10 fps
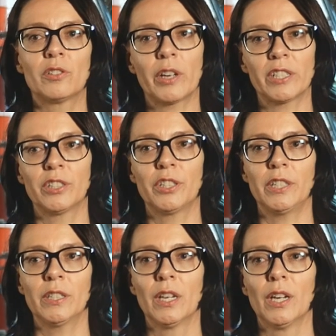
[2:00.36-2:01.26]

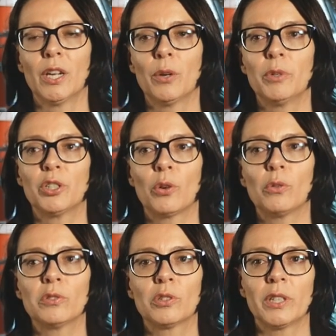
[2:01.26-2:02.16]
strategy which
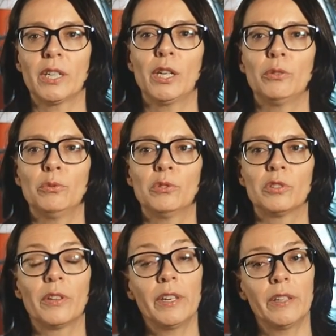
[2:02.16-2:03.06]
also
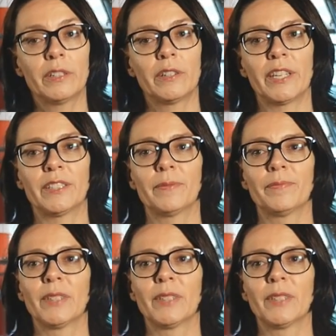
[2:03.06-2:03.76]
includes the internet.